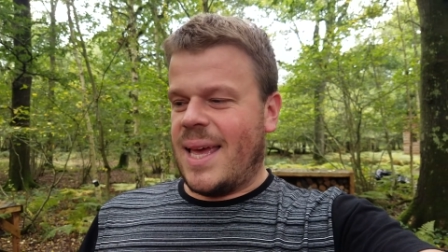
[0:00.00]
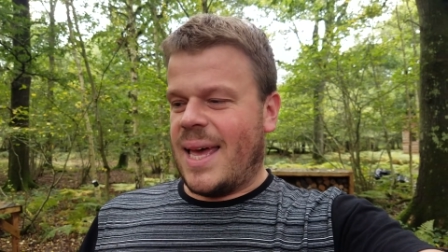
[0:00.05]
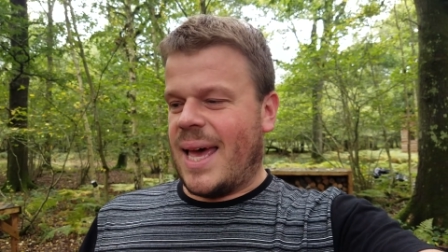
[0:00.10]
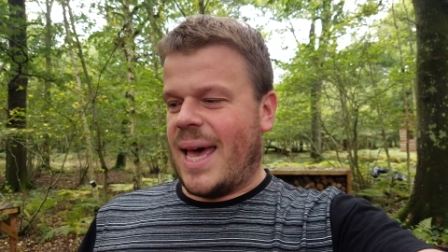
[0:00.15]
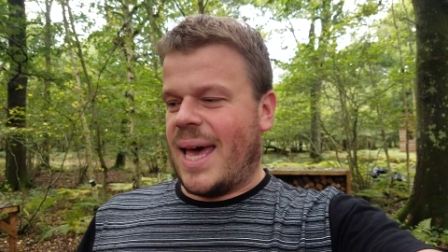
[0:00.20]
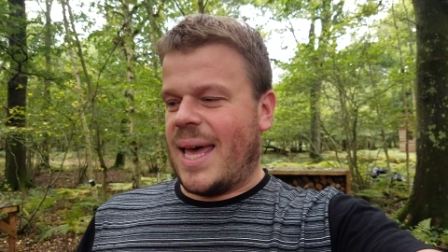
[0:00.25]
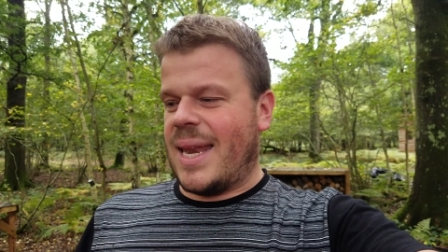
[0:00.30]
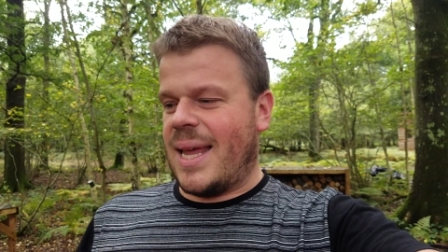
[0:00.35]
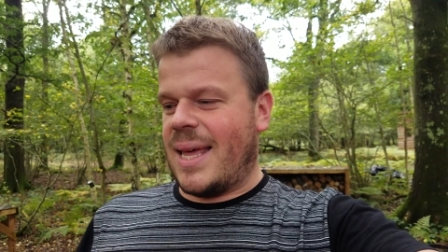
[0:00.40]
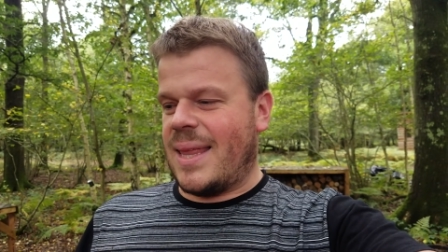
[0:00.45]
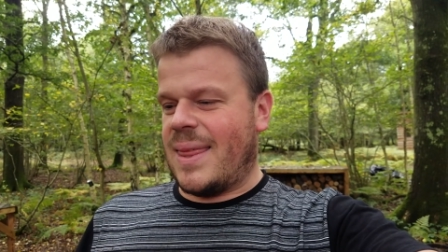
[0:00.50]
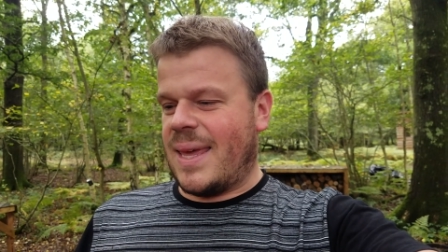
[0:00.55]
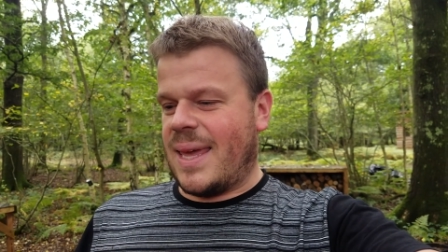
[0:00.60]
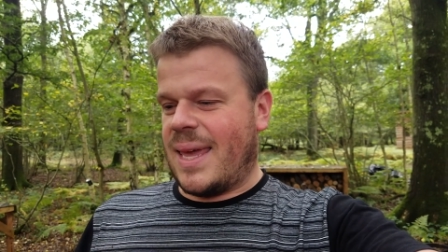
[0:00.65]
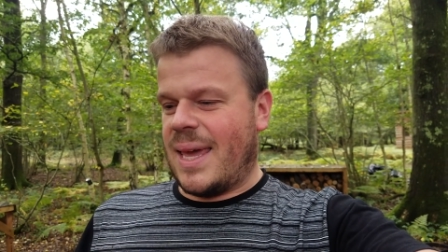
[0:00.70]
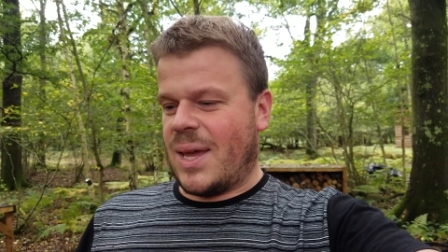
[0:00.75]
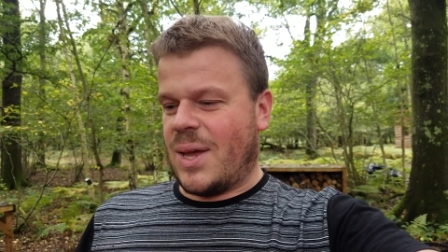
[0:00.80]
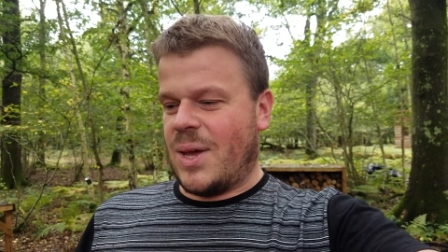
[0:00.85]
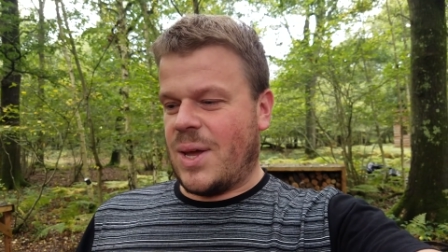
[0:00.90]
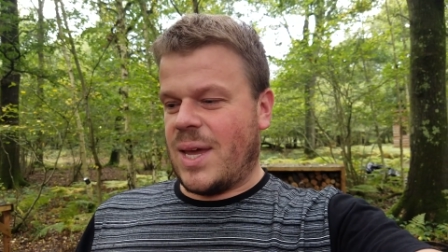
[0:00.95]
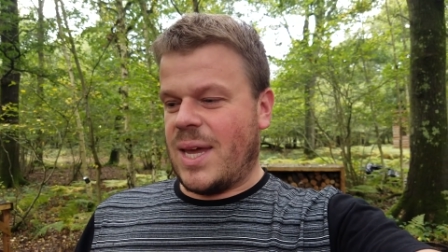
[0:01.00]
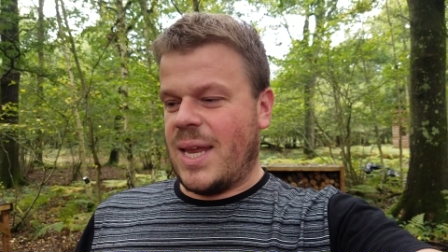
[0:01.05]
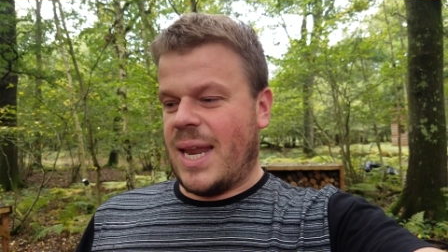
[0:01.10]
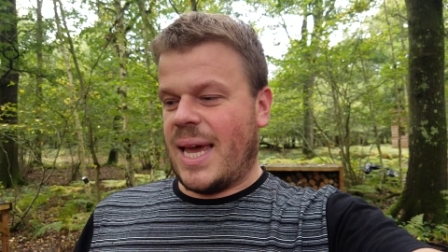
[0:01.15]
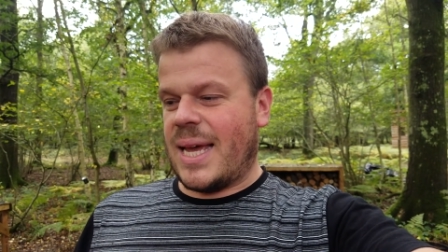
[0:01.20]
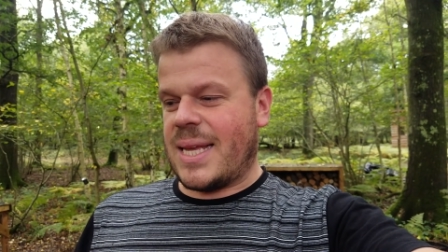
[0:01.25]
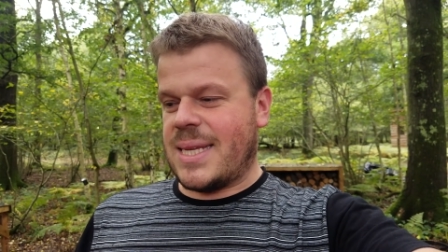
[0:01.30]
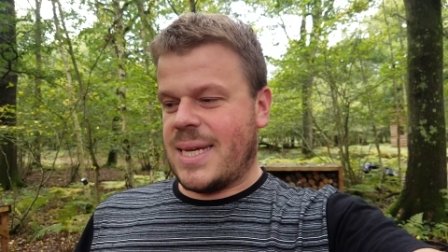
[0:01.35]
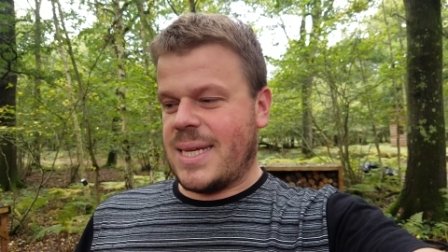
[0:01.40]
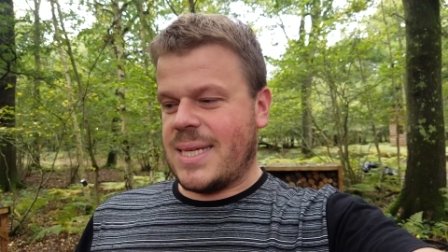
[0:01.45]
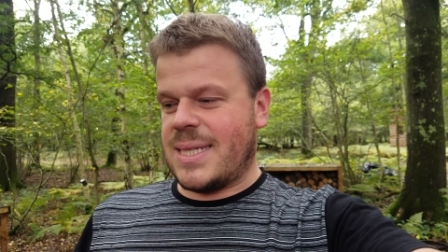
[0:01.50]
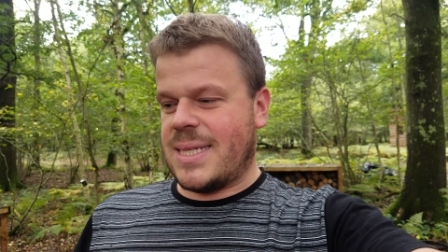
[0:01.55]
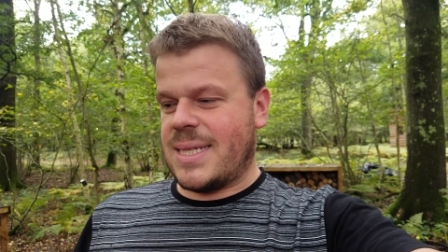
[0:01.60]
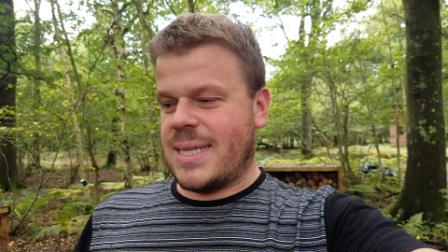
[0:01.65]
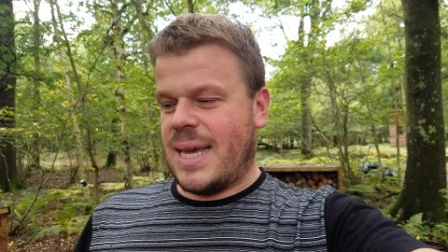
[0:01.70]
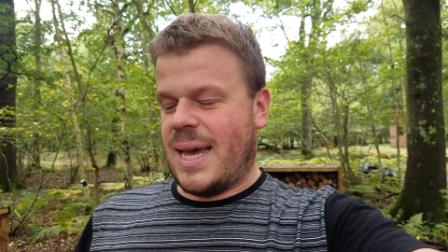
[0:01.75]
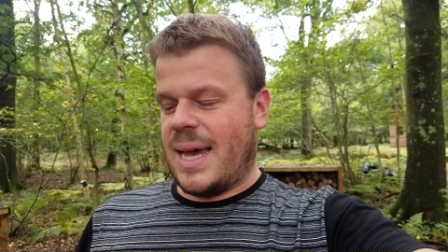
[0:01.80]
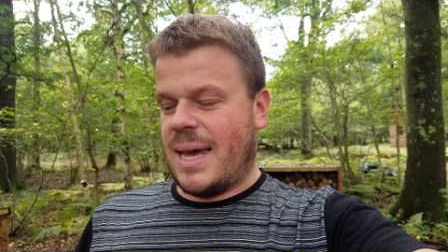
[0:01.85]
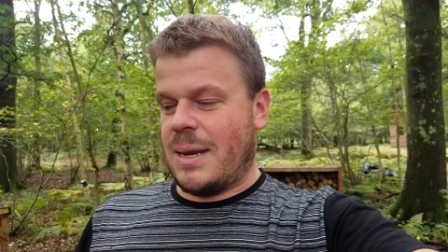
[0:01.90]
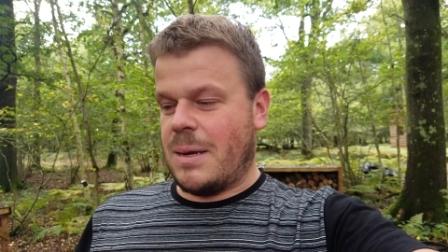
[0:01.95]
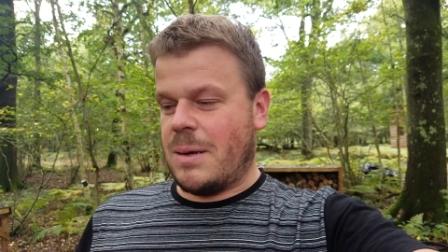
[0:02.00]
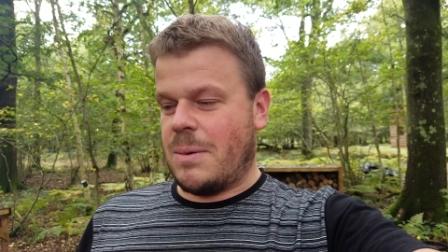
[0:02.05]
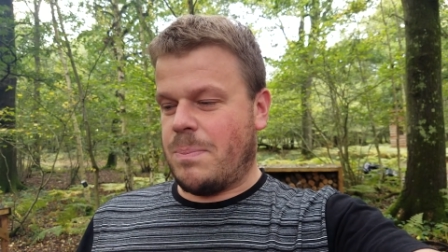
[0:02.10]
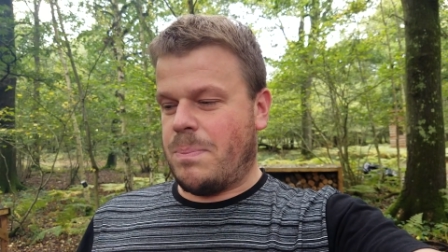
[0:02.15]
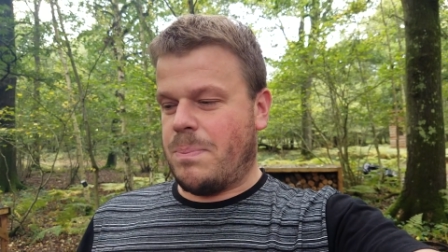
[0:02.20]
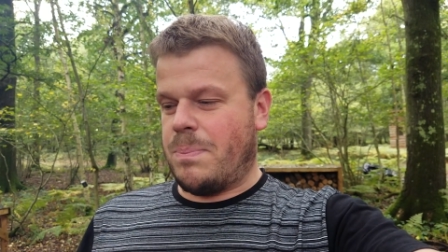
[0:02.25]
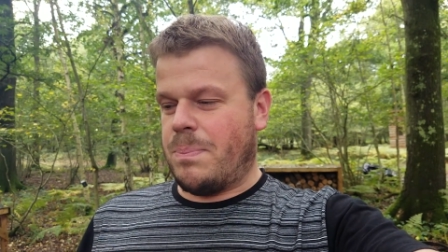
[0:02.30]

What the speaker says: and I think it could connect us and